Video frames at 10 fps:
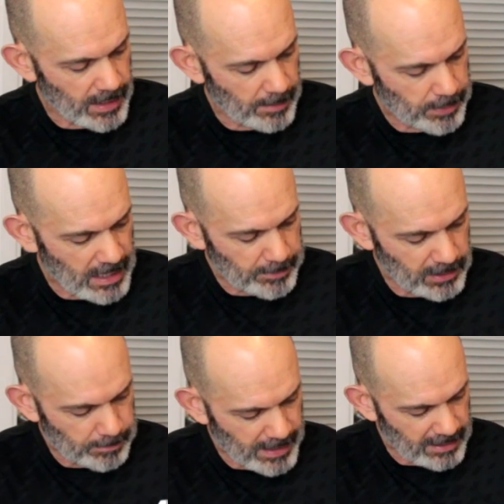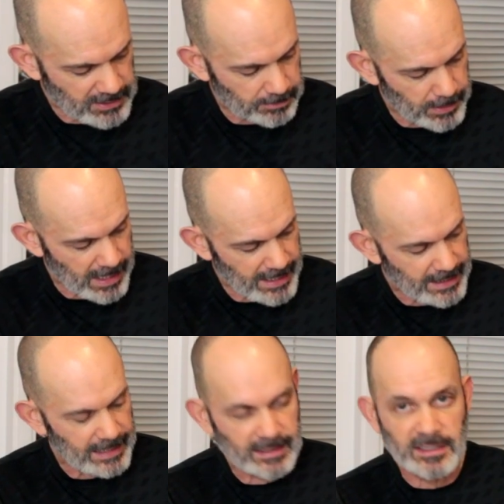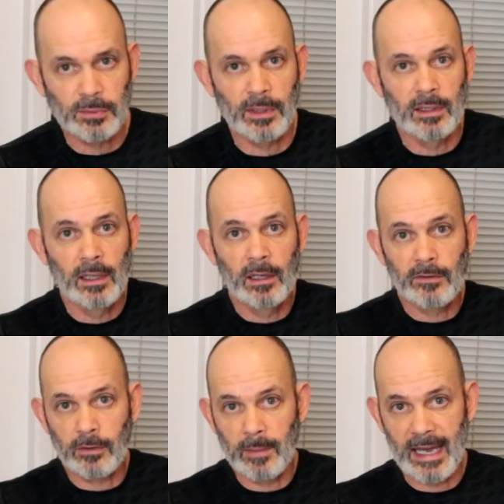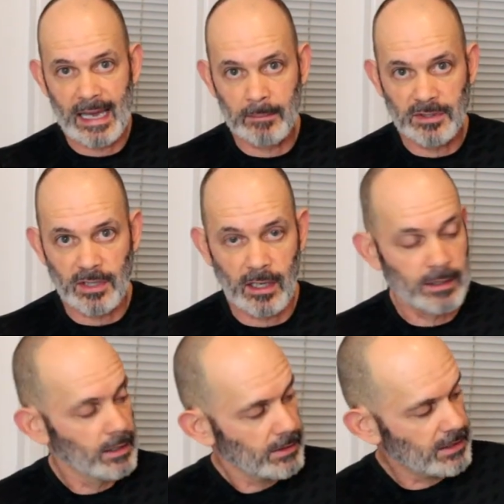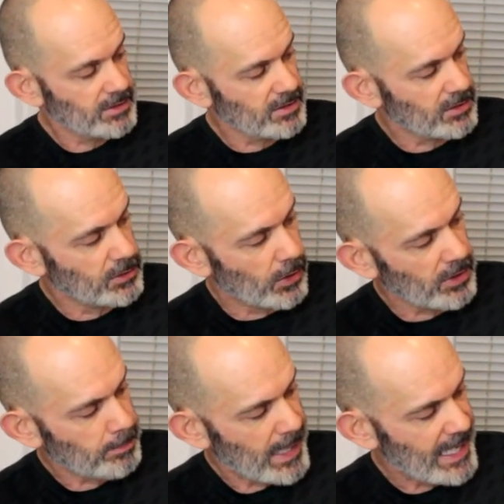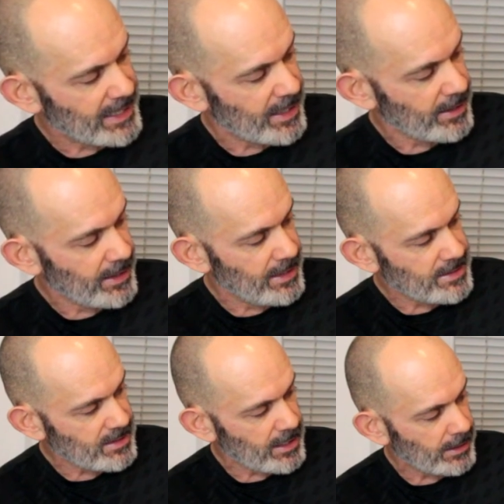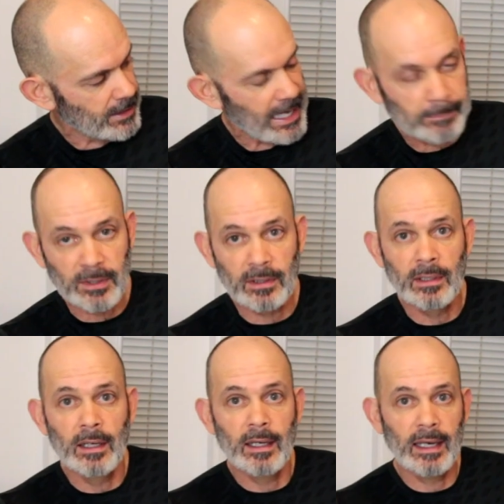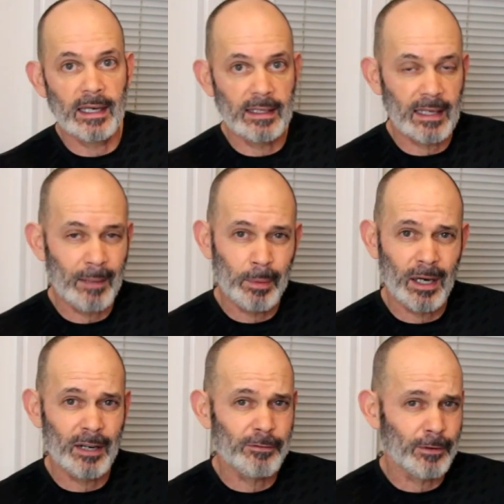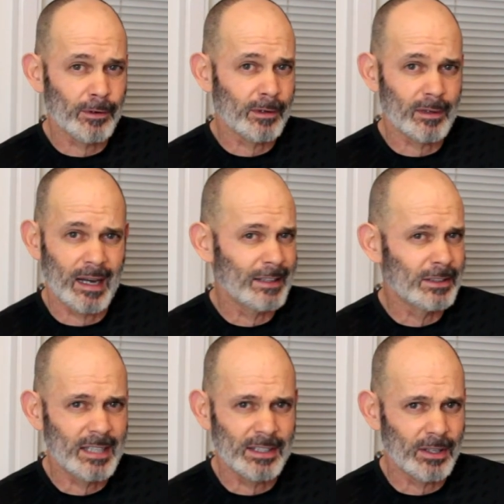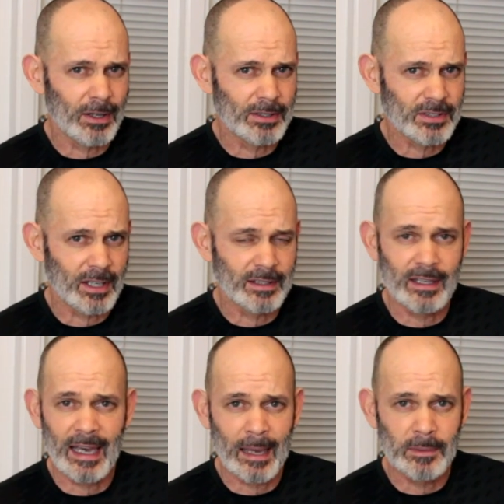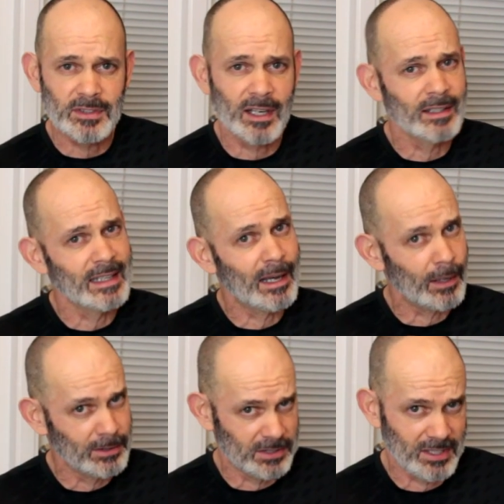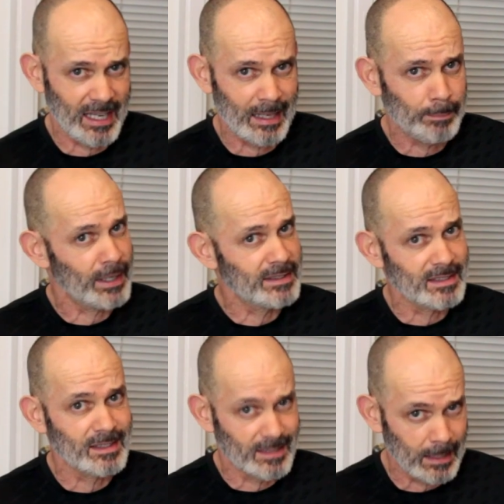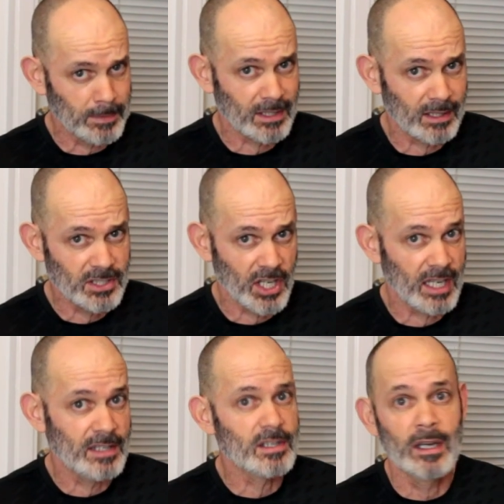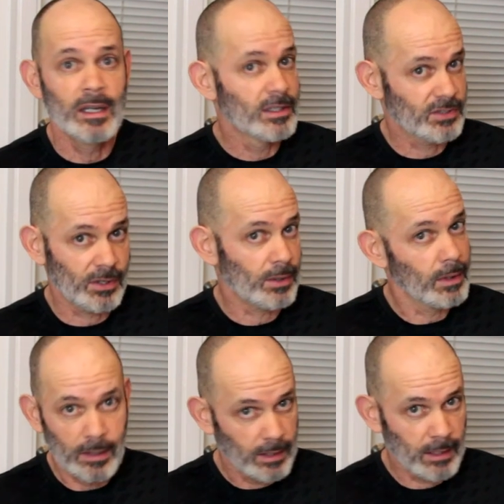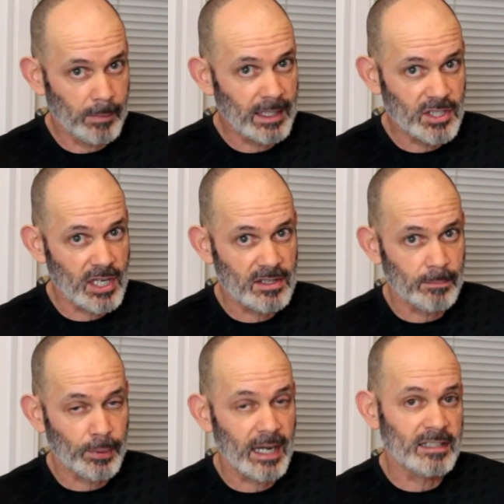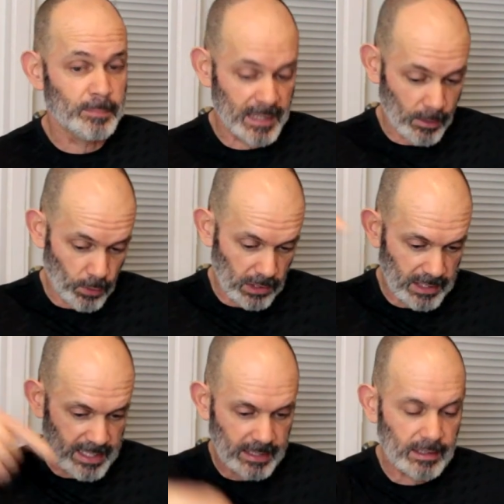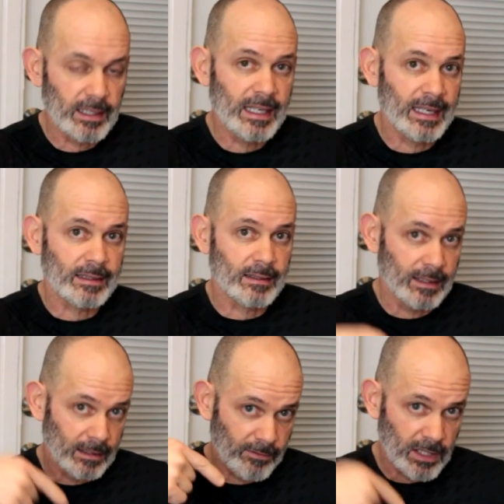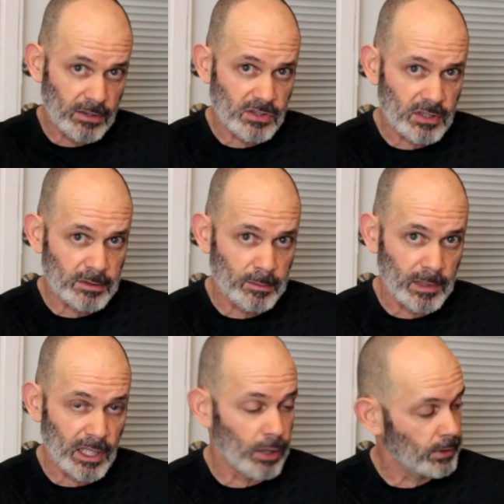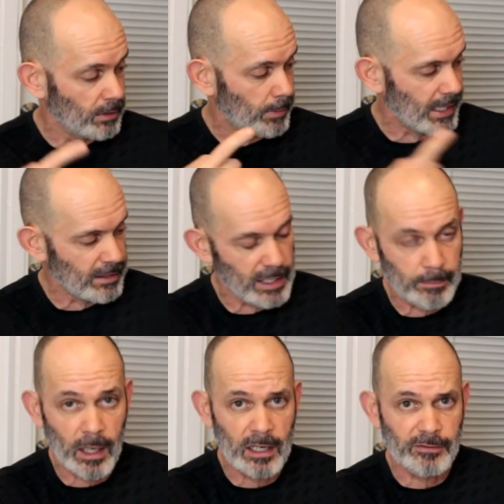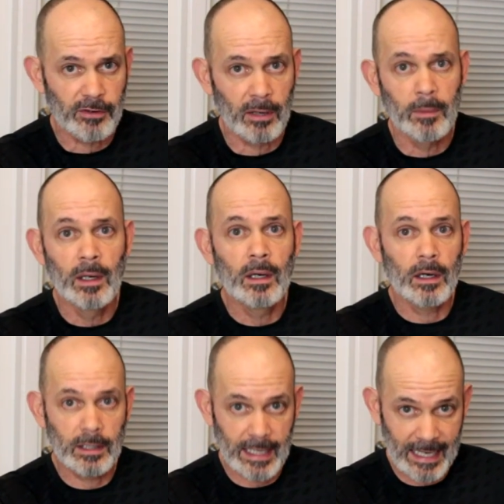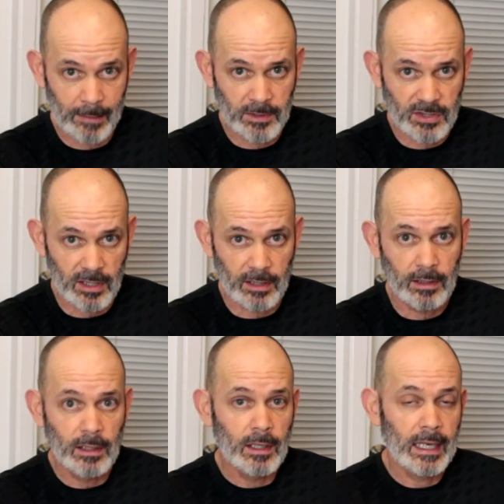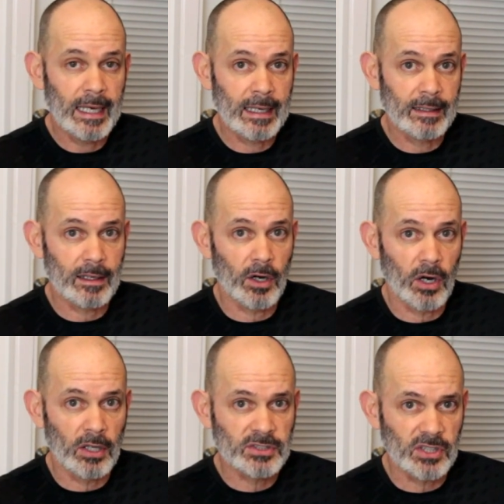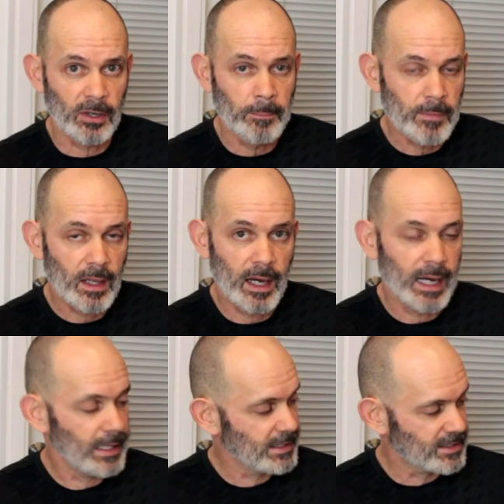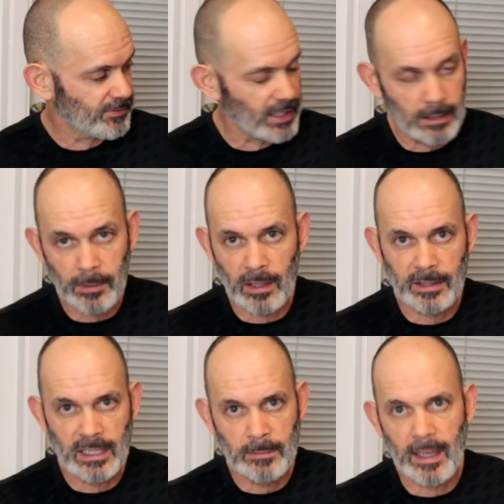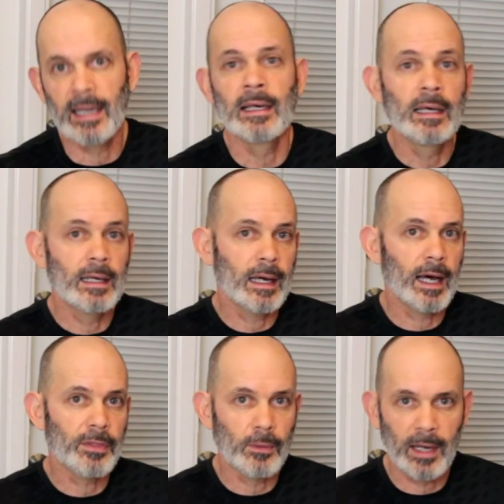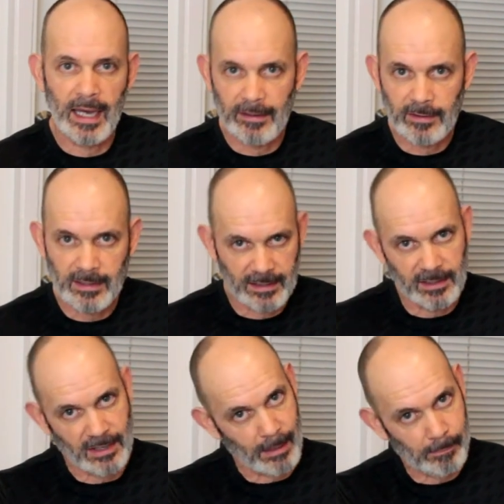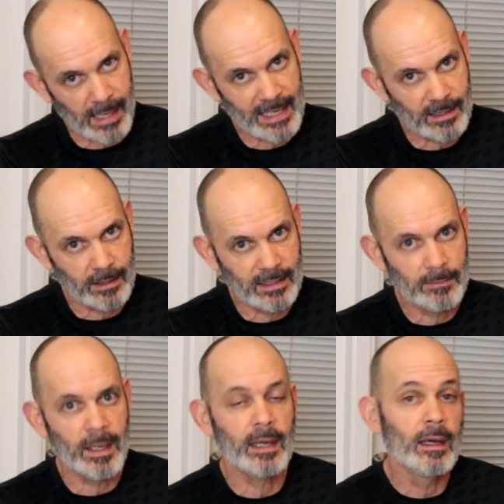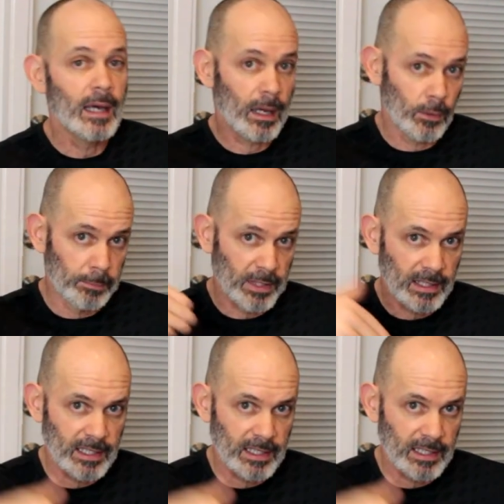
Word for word: uh, popular power supply. I got this one from Amazon. This is a Northpada AC adapter and I bought it for under ten dollars on Amazon. Now I understand prices is subject to change, so it may change in price, but I will link it in the video description below and the buyer I bought it from on Amazon. And also, uh, it's available on eBay. Uh, though I have did not buy it on eBay, I will put a